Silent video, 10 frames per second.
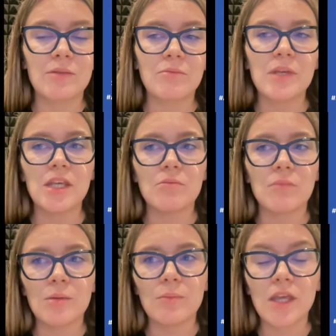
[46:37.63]
be
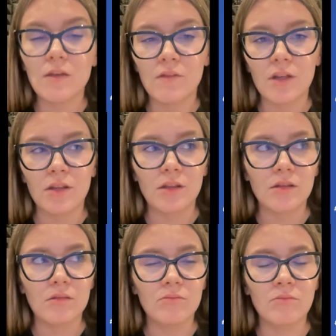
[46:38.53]
maybe
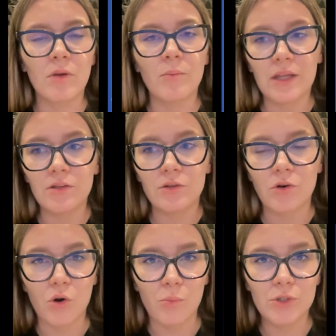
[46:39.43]
even better
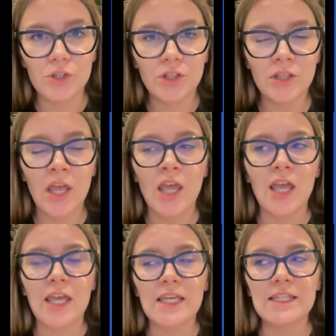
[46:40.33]
option
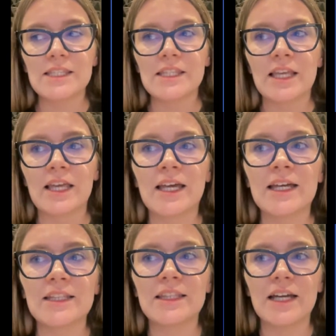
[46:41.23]
is
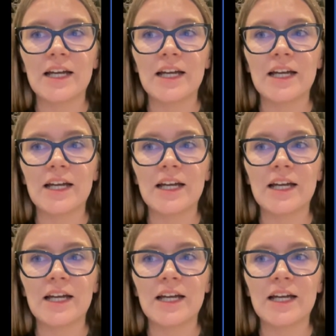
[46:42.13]
that